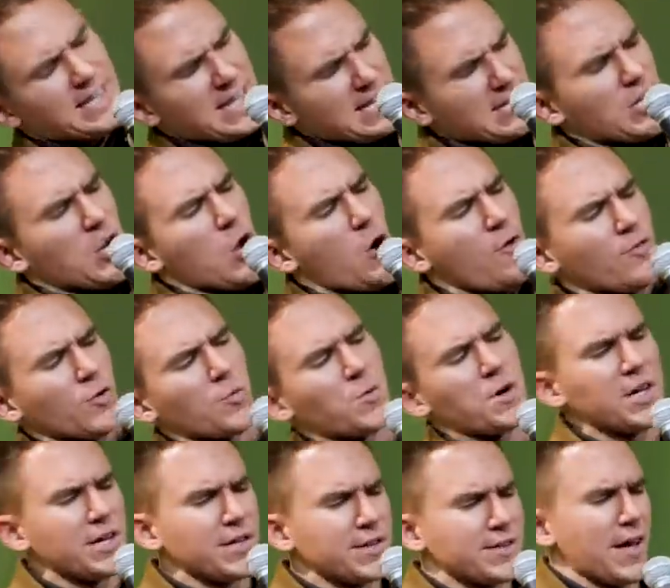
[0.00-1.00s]
Get it over
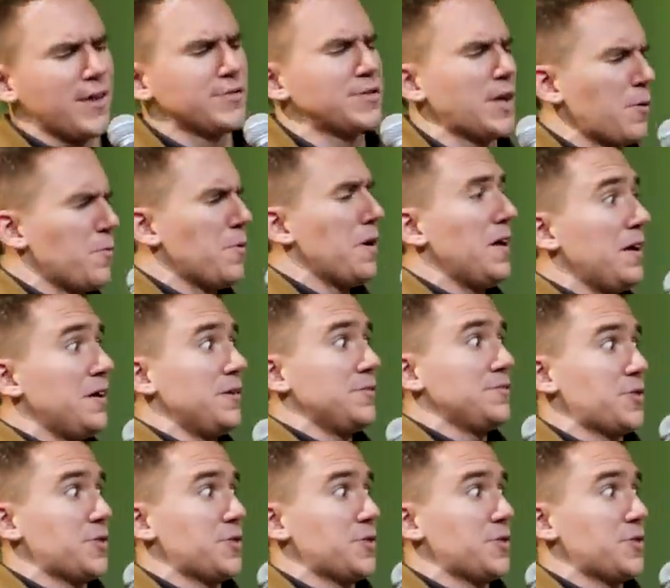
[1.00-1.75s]
with. I was like, well,